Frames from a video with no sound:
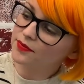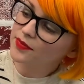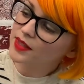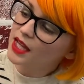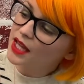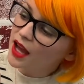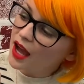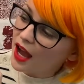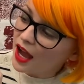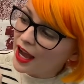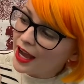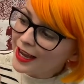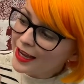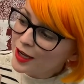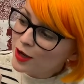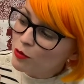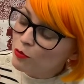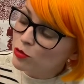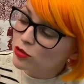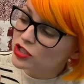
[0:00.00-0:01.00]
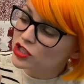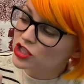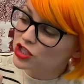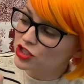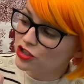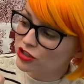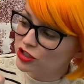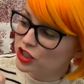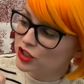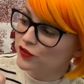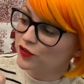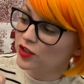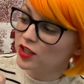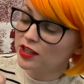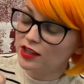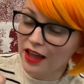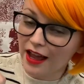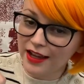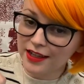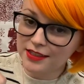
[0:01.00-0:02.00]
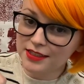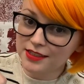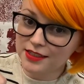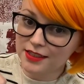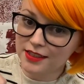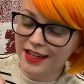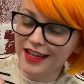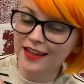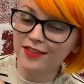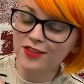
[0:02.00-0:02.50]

I will search for light in the